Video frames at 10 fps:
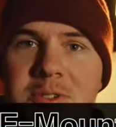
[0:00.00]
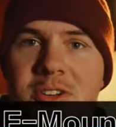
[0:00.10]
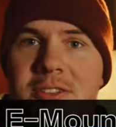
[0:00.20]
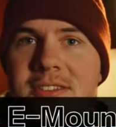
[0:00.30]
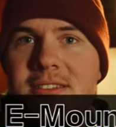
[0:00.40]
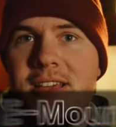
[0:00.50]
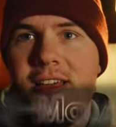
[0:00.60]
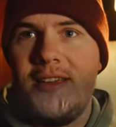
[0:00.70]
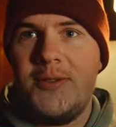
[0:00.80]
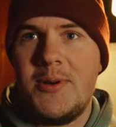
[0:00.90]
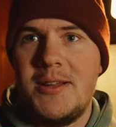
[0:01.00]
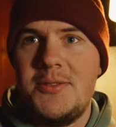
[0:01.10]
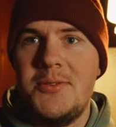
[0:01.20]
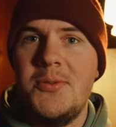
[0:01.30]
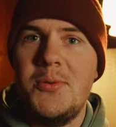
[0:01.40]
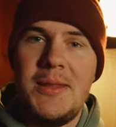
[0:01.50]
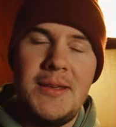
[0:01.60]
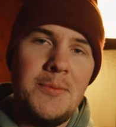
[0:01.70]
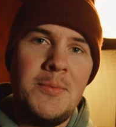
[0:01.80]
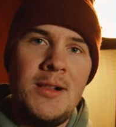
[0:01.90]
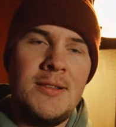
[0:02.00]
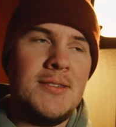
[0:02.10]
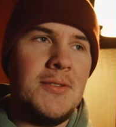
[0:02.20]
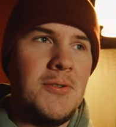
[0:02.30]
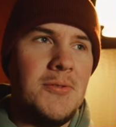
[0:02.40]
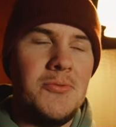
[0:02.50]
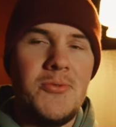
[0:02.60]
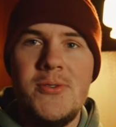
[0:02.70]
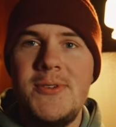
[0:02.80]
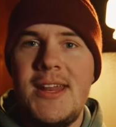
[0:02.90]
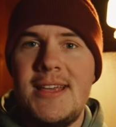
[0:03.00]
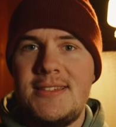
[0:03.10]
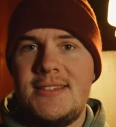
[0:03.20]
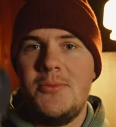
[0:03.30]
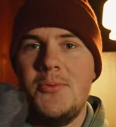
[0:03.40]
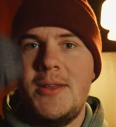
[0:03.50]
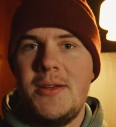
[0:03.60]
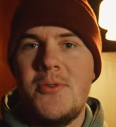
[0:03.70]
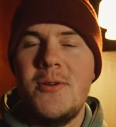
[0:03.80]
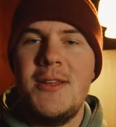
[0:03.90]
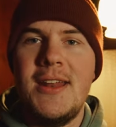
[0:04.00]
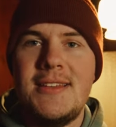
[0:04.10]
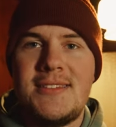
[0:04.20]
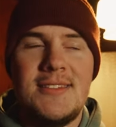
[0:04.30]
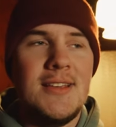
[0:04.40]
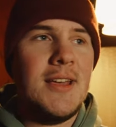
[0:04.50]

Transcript: shots I wanted to do with a gimbal so Ronin S with a Ronin S